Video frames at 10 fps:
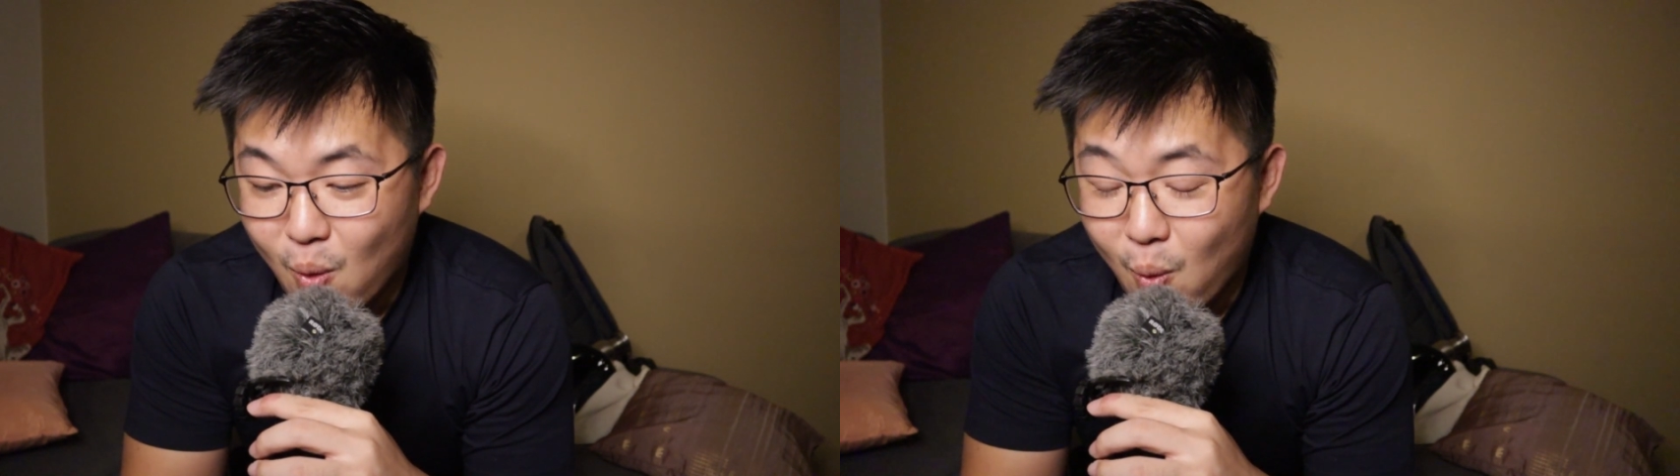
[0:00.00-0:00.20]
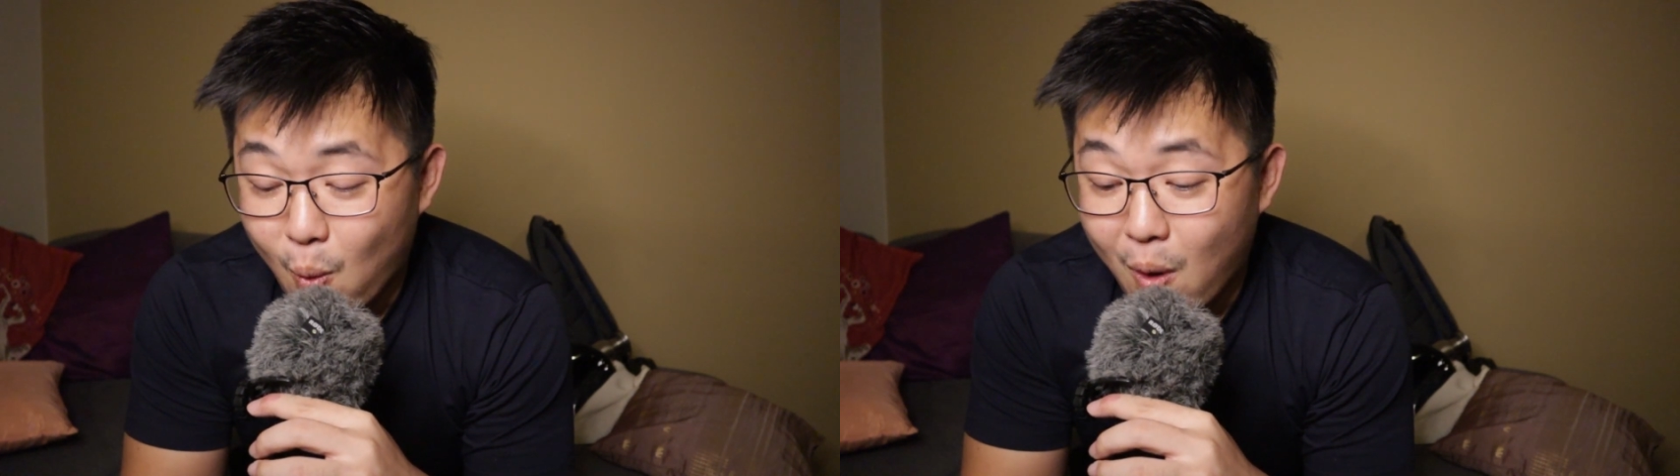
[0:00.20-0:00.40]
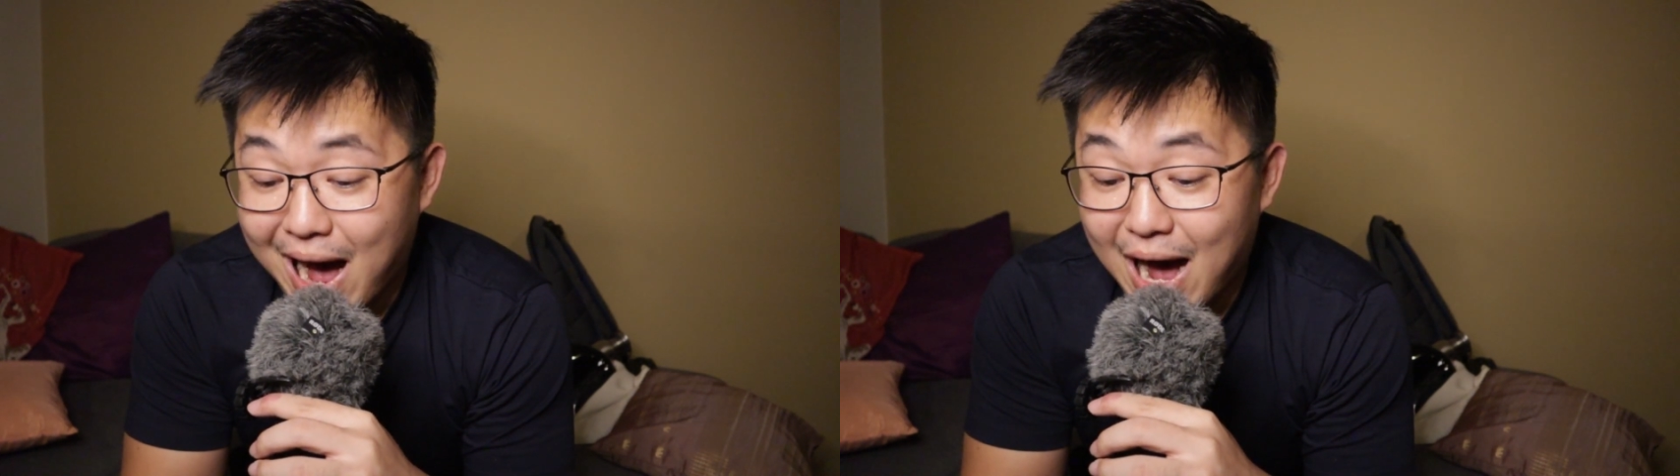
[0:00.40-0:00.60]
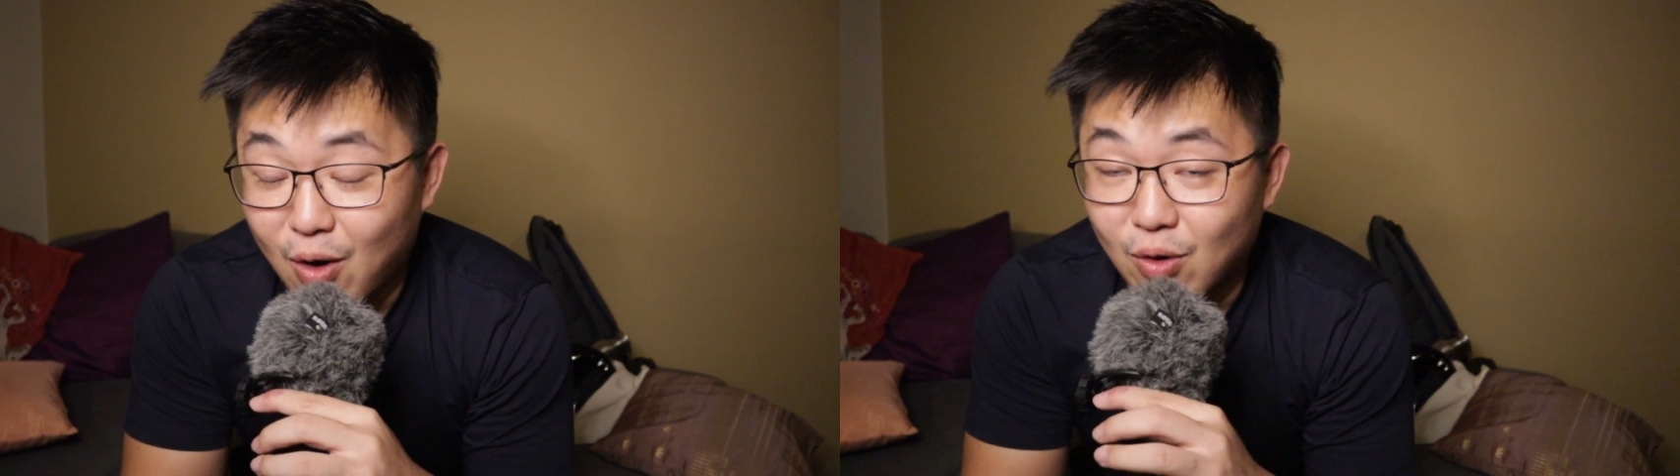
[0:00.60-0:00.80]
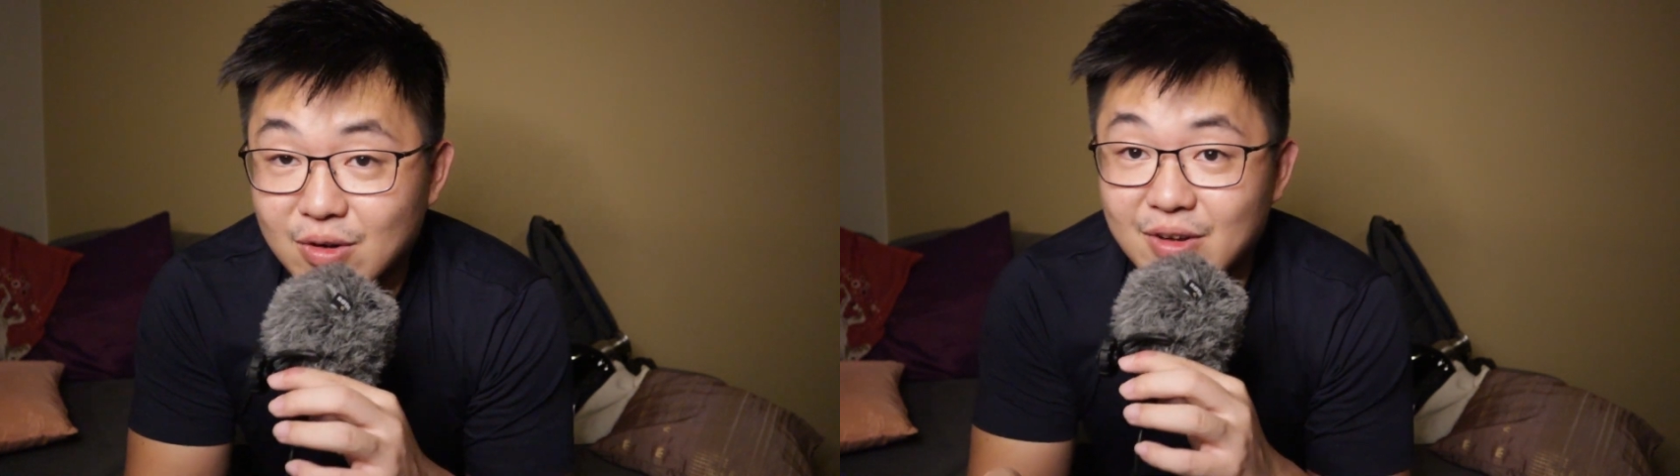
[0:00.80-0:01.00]

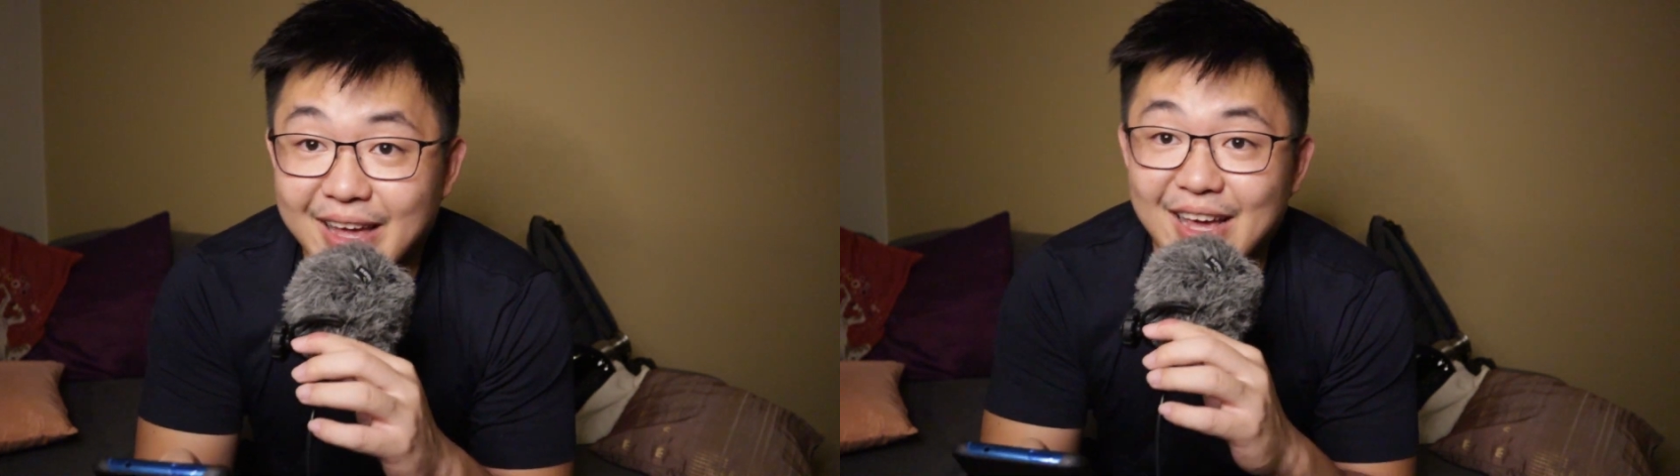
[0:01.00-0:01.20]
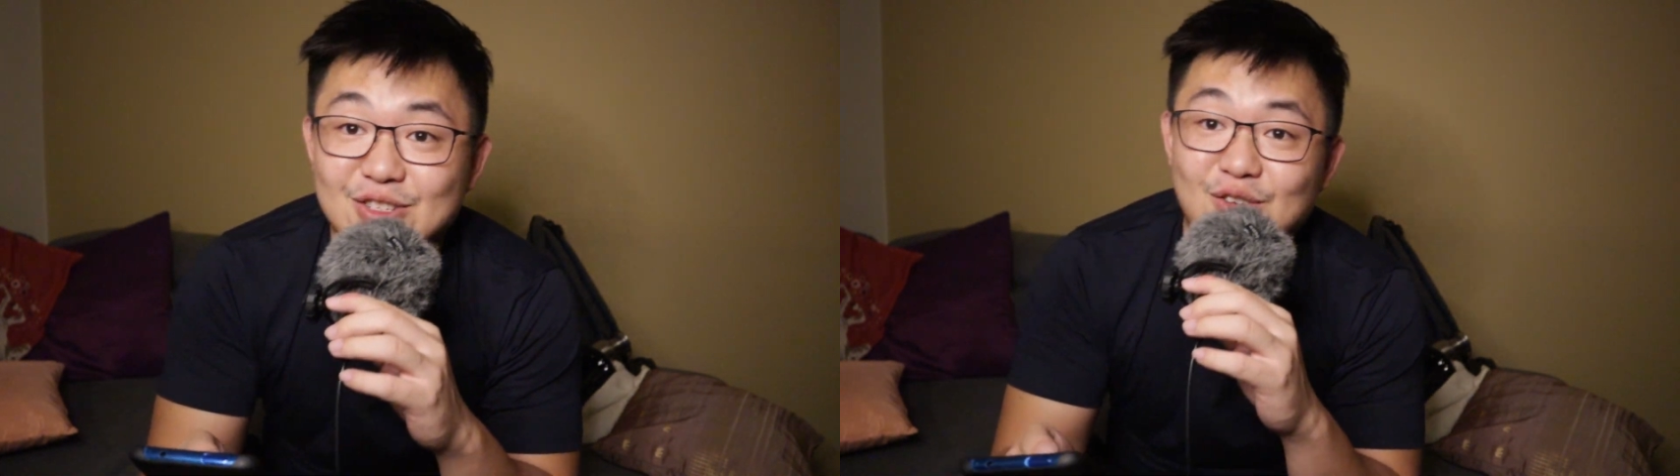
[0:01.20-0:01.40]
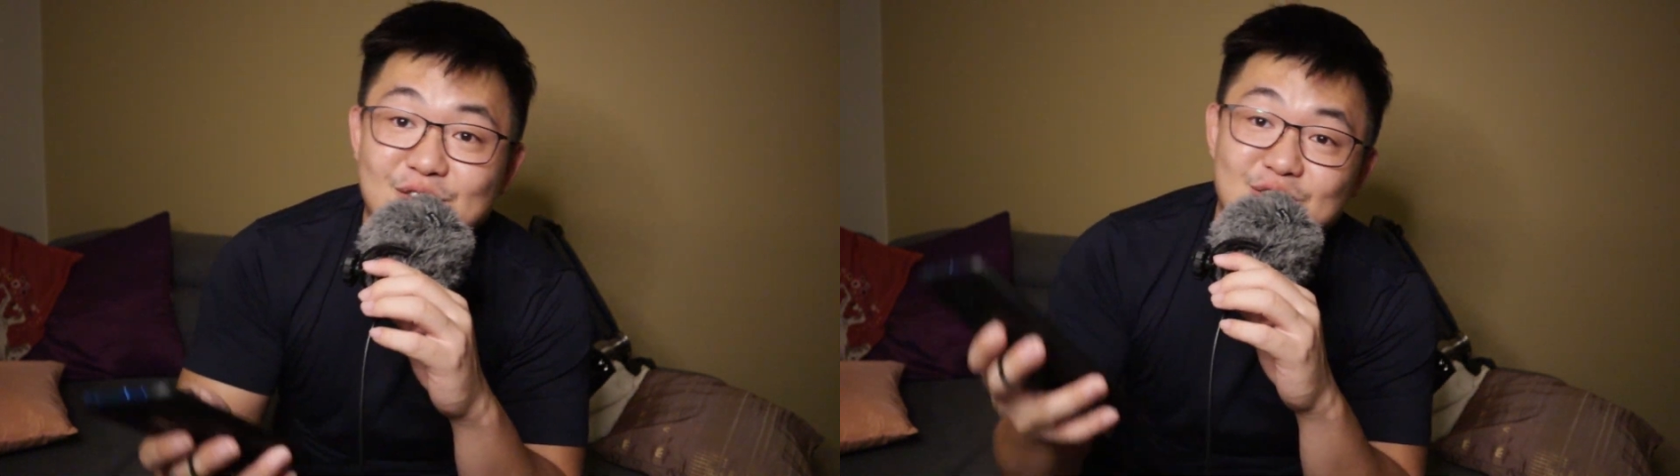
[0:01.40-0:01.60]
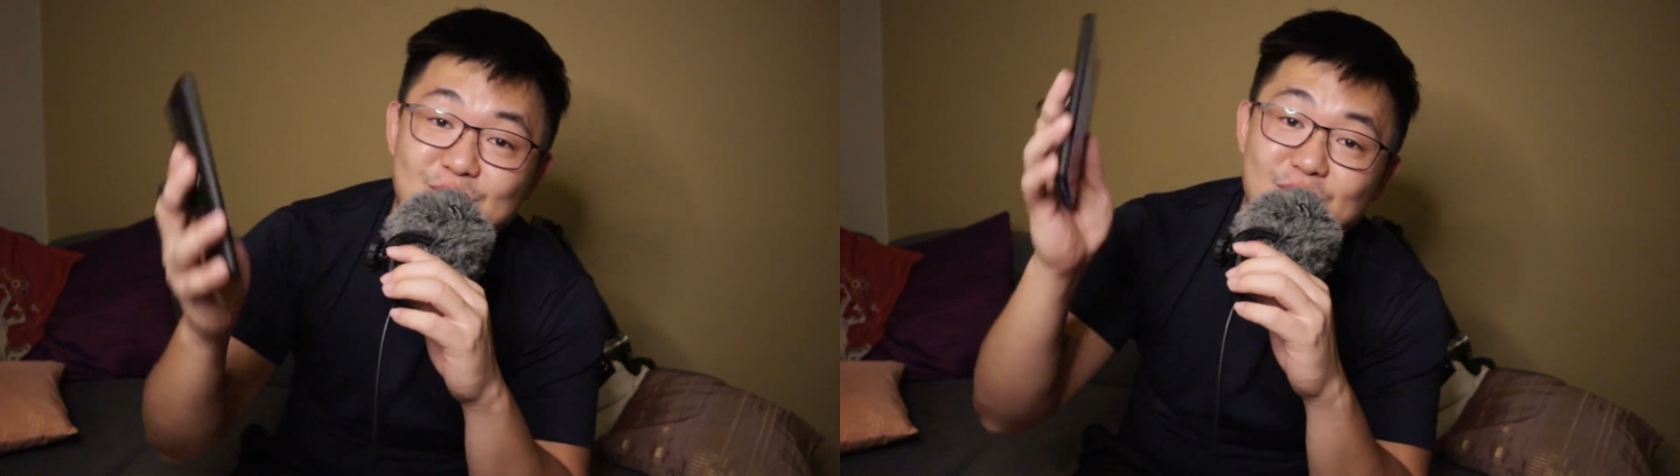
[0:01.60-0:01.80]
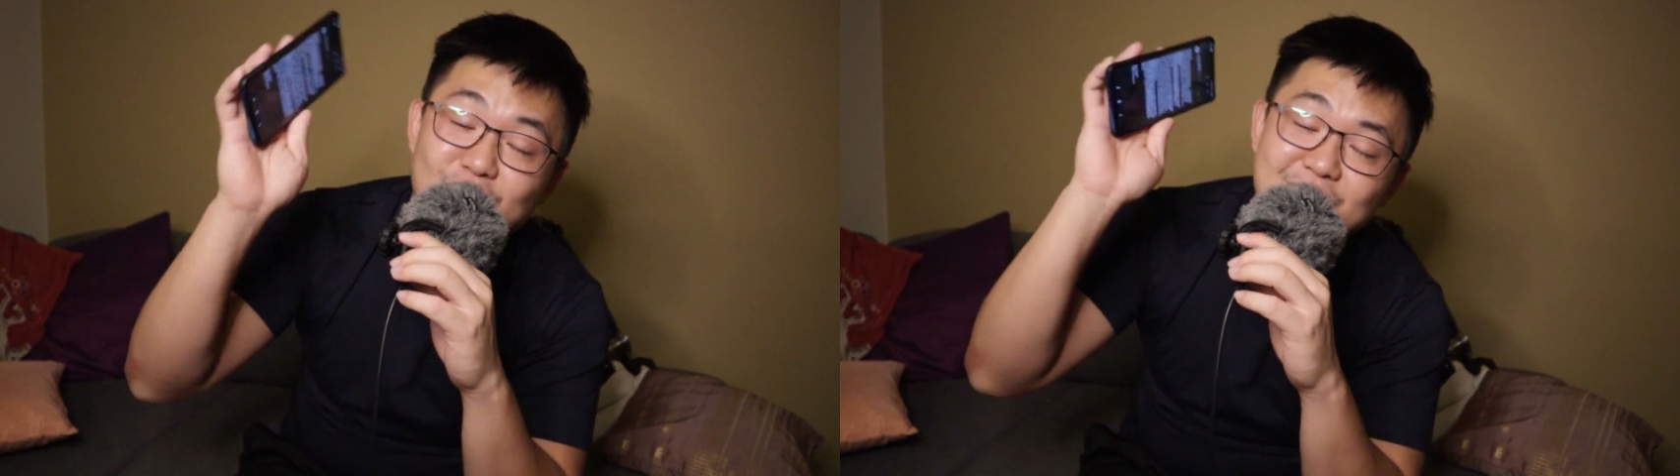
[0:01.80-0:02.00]
Wow. Okay, so first
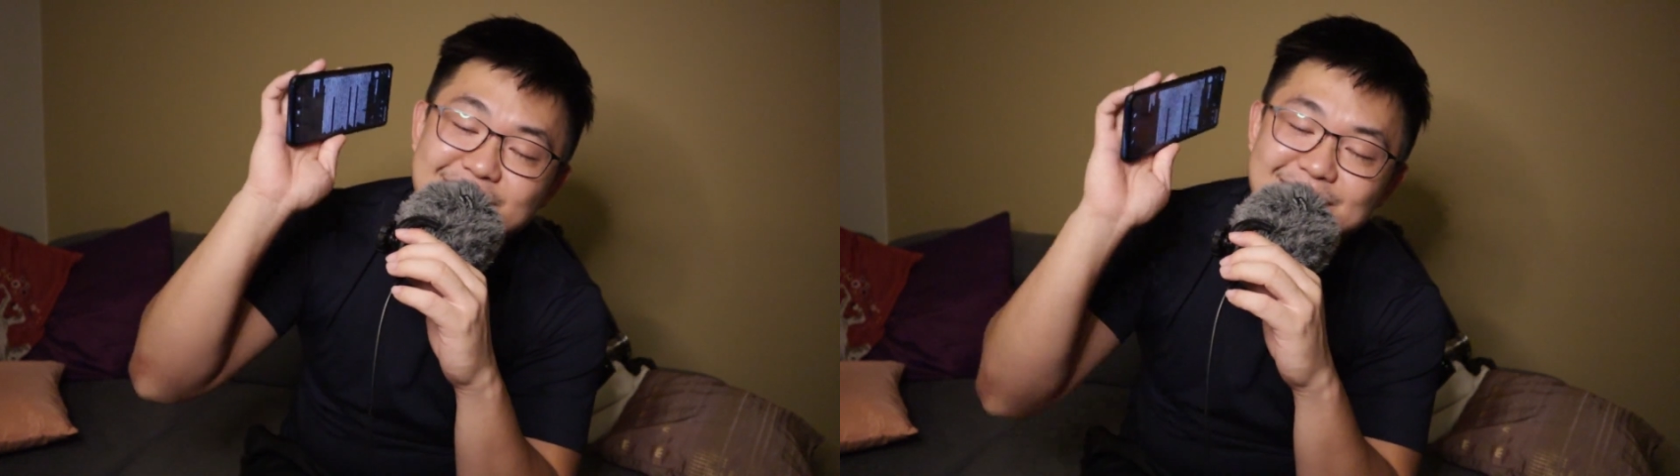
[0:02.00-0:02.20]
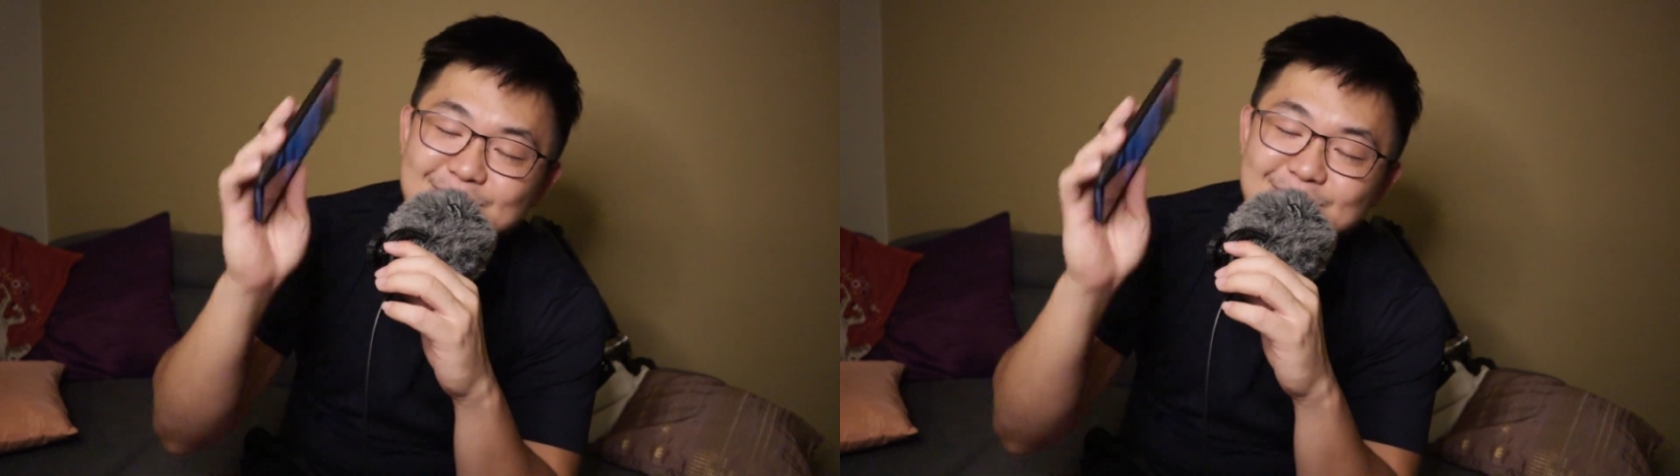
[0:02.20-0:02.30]
of all,